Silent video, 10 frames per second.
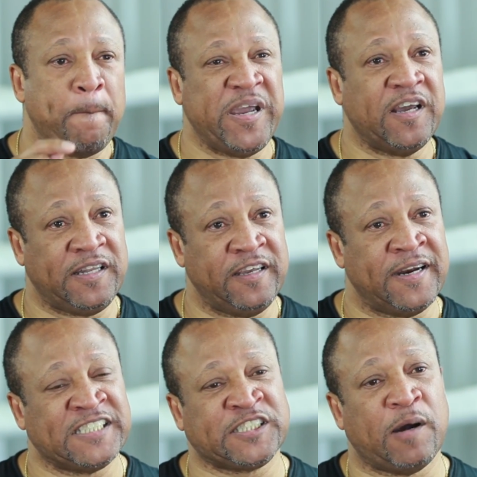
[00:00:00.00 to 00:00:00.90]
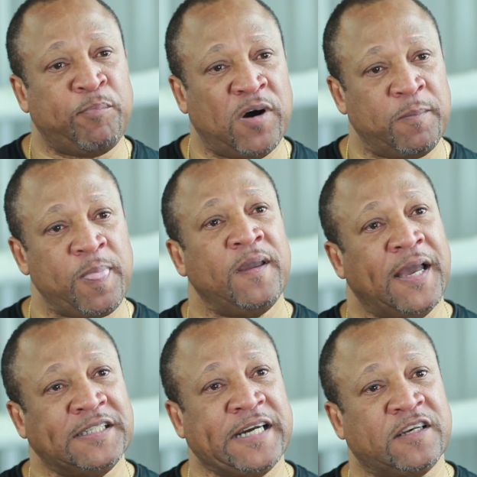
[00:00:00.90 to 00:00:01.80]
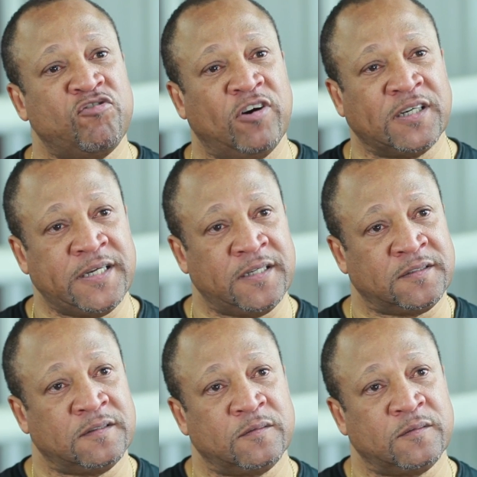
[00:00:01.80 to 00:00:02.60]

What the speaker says: be a leader and step up and take the drug test.